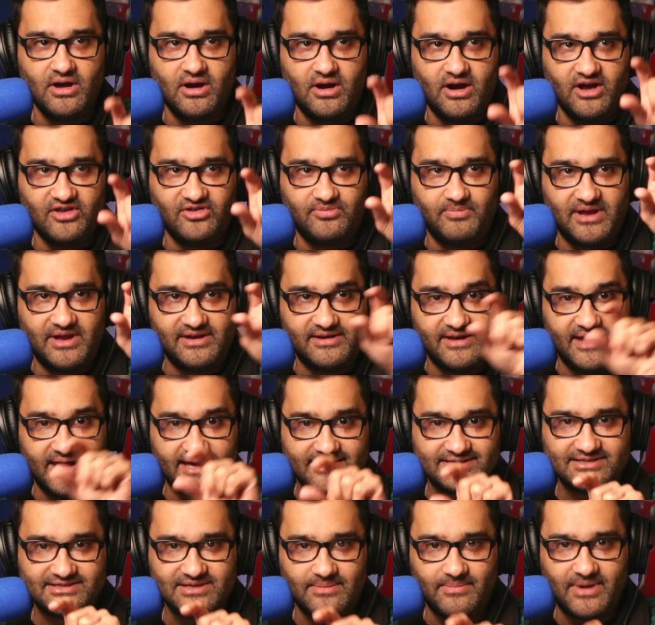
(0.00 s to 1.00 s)
I spent
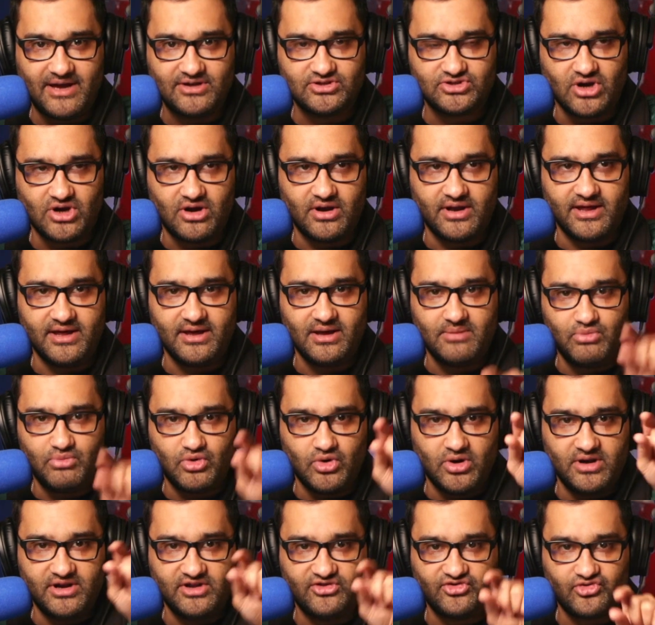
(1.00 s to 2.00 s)
X amount on it.
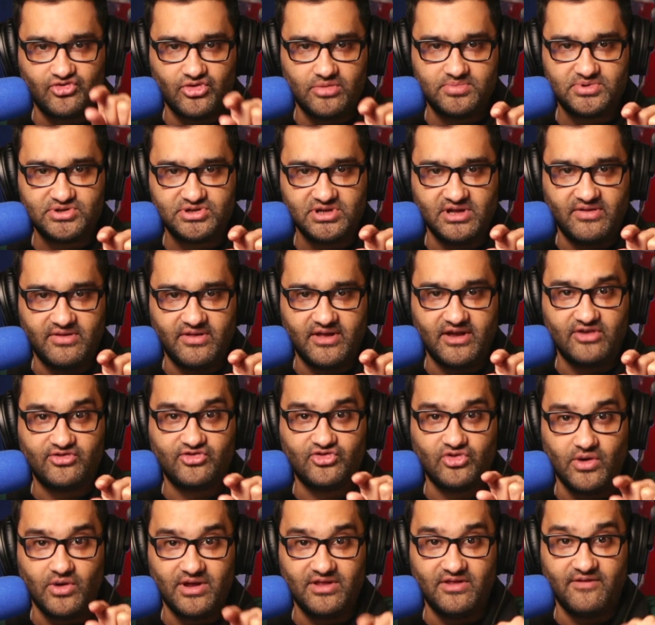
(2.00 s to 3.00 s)
Put a description in there
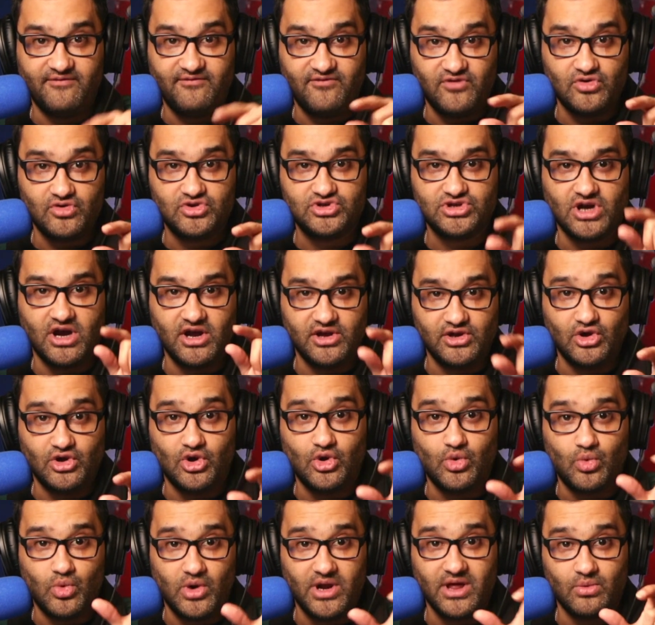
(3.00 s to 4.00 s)
so in the future I know
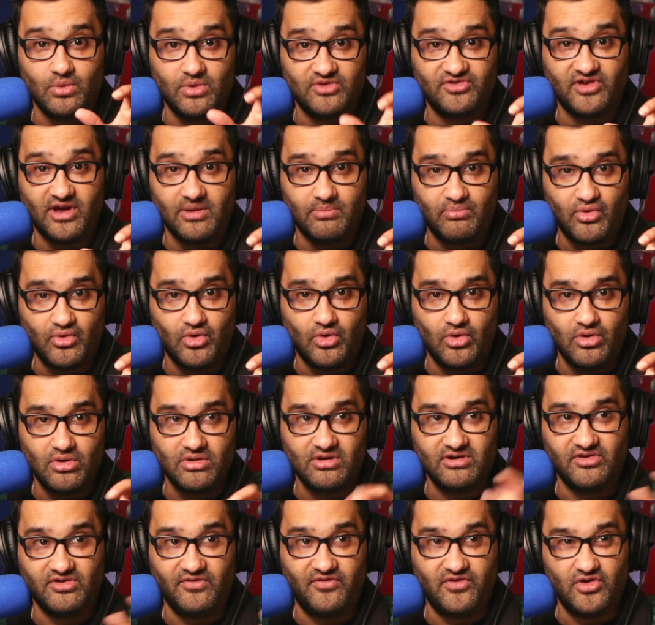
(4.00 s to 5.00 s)
what it was I brought.
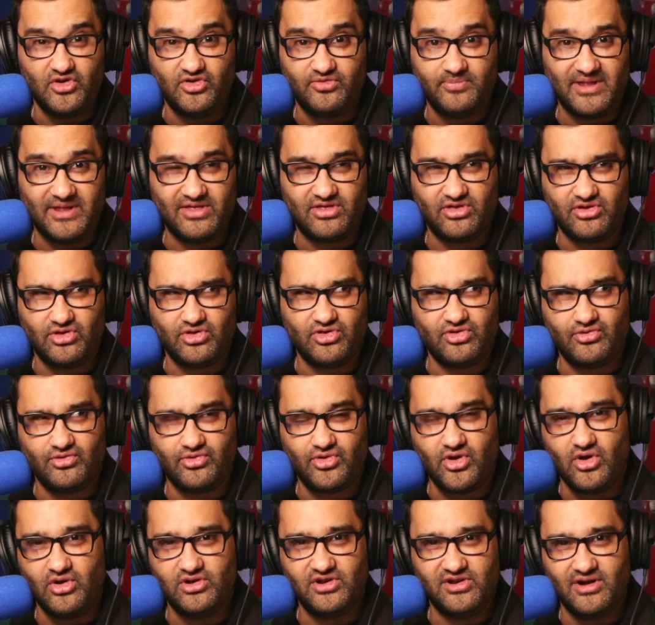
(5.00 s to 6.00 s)
Because if you spent
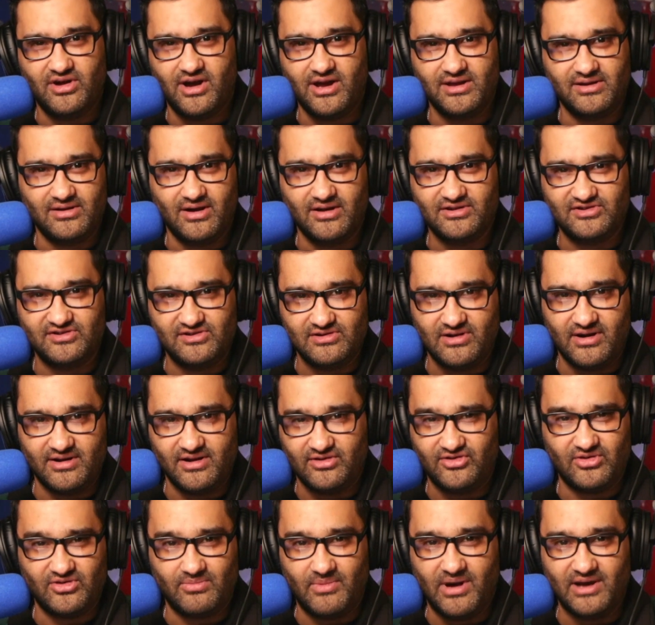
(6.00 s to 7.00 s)
$39.99
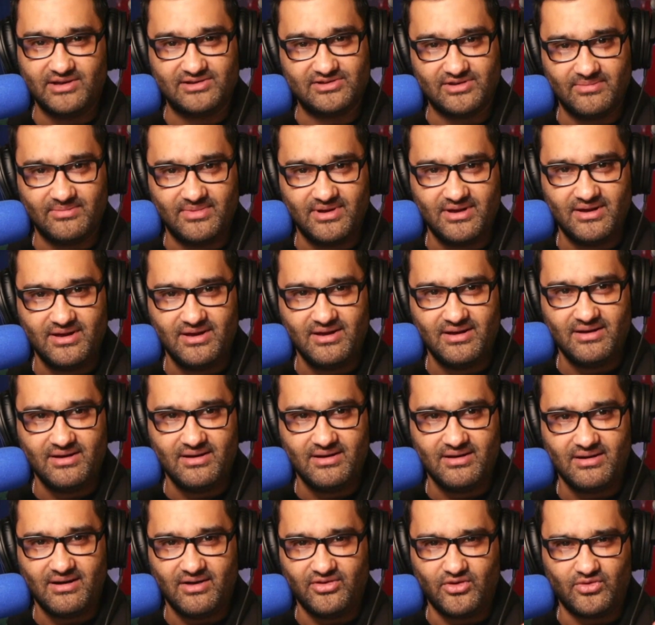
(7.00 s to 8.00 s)
on some item
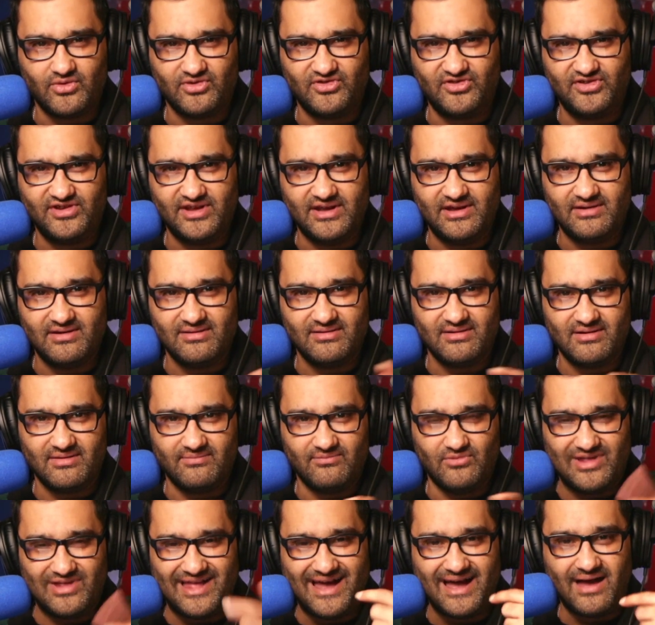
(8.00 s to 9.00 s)
on the receipt,
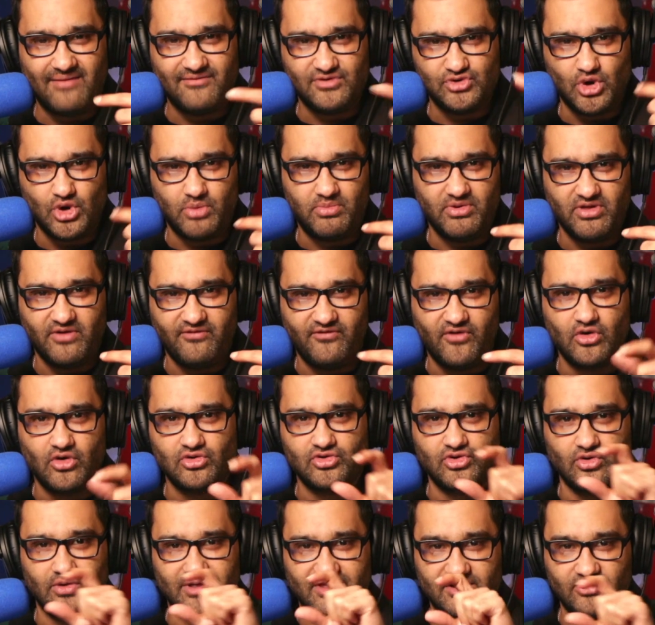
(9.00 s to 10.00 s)
and without having to open the
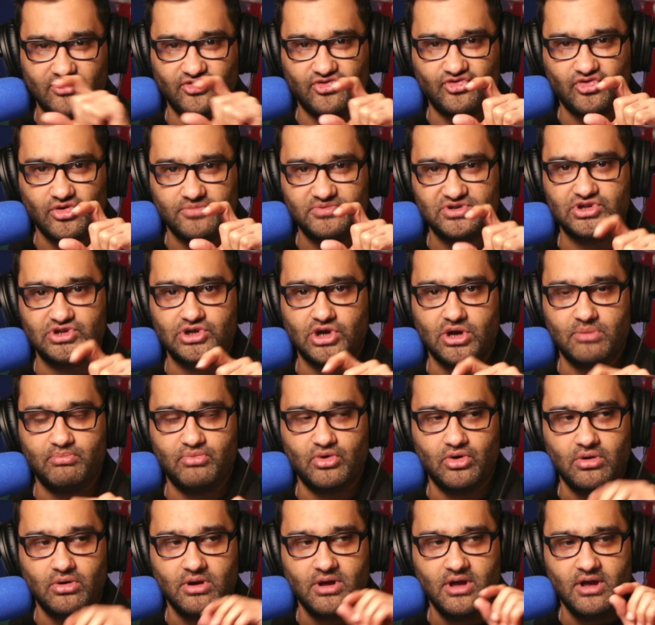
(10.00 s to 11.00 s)
photo, in the description you can
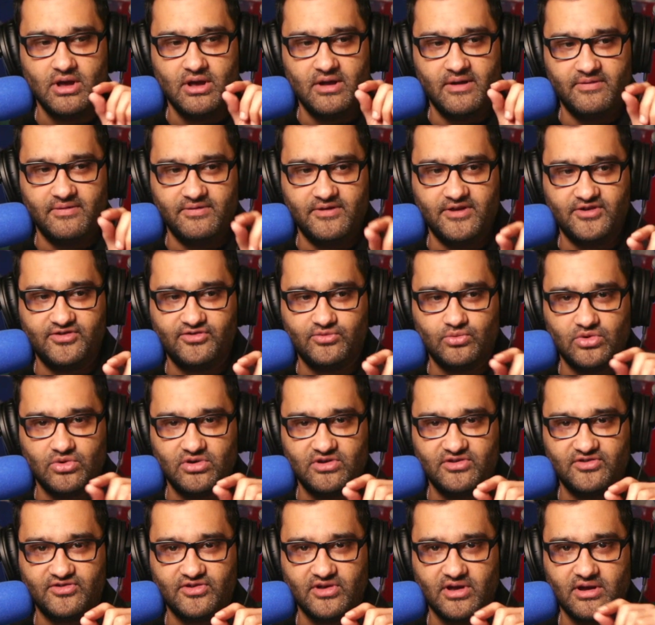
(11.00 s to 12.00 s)
put, this
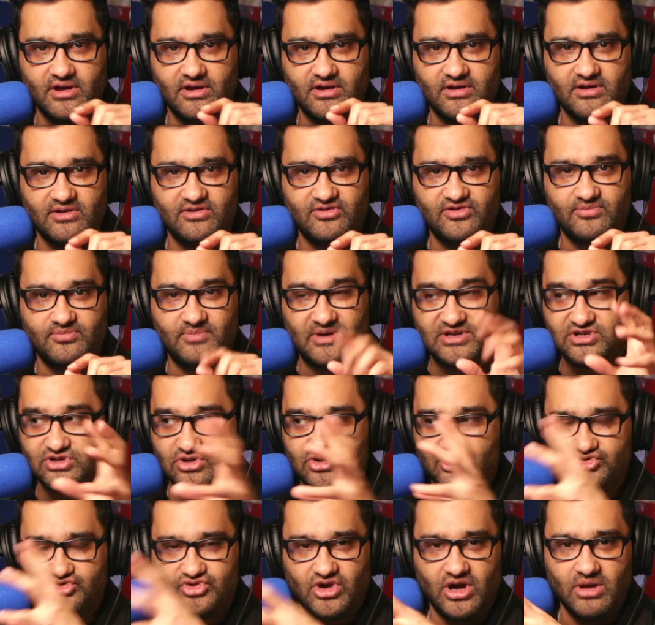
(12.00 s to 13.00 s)
was a special
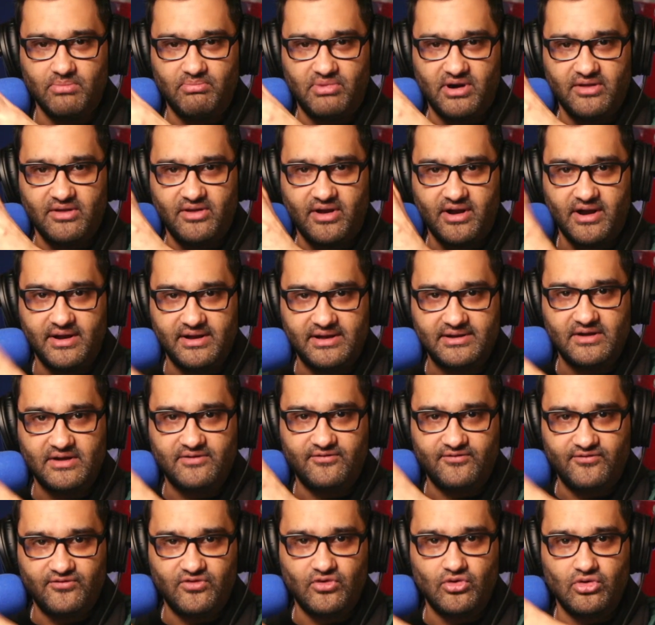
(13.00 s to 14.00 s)
tripod that I needed
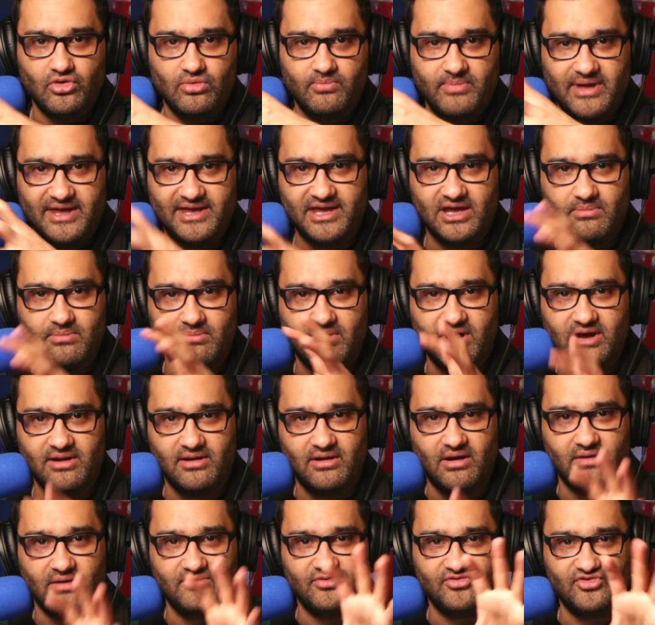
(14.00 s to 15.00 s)
for making my
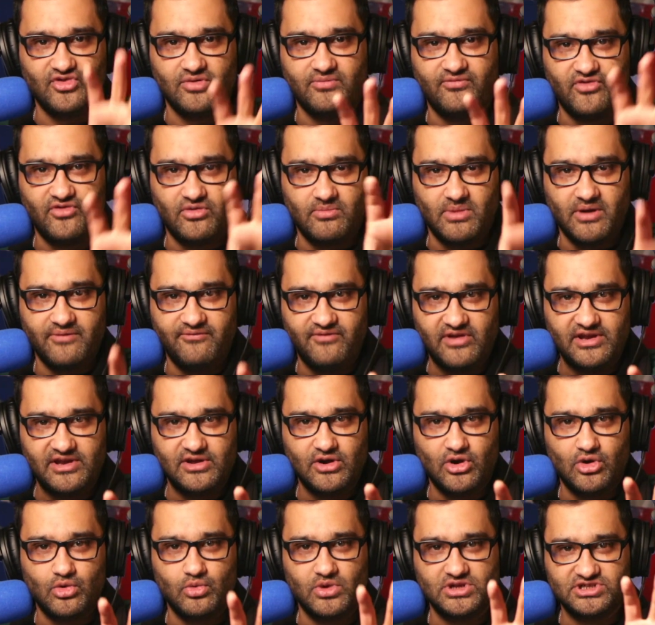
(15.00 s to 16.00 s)
live stream for my
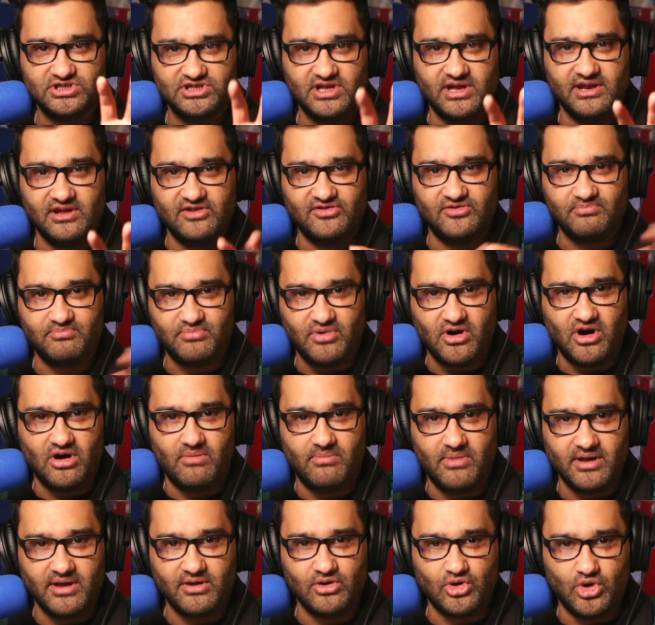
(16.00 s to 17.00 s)
video, which then is part of
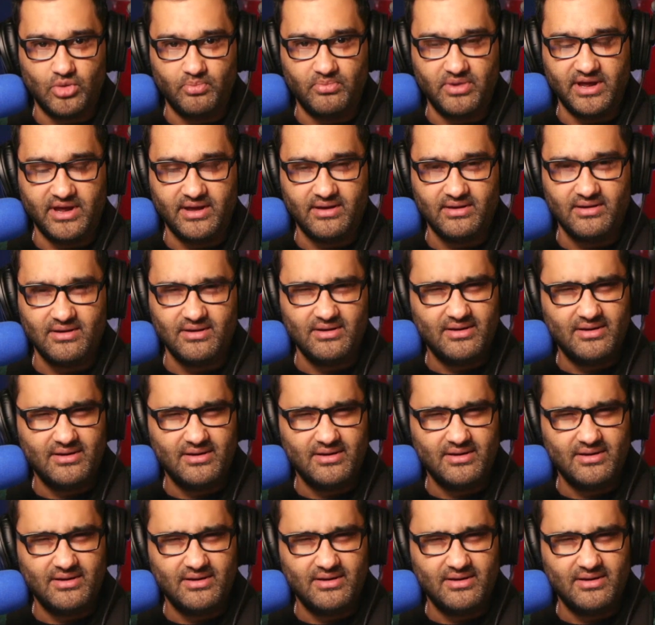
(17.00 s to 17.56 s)
my company.